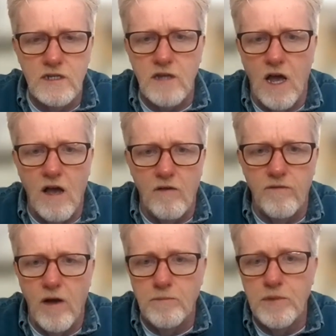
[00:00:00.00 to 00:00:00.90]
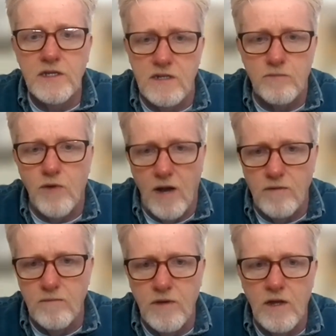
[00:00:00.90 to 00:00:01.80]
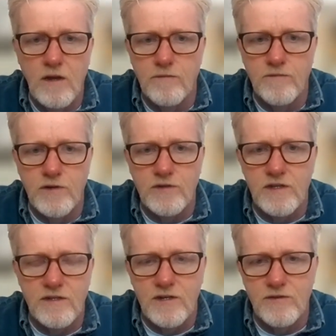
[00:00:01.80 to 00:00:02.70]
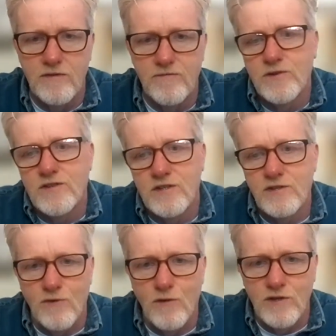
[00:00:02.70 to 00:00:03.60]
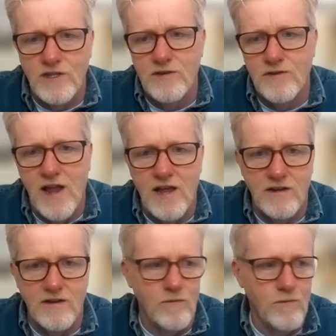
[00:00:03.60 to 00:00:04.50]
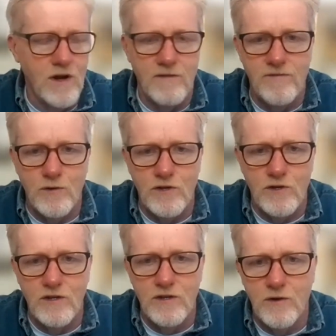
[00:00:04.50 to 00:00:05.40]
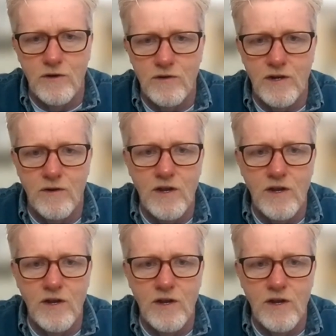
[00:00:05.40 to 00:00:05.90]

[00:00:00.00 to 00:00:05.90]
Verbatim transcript: to solve a business problem versus they're versus scrolling the internet and want to feel good or being you know,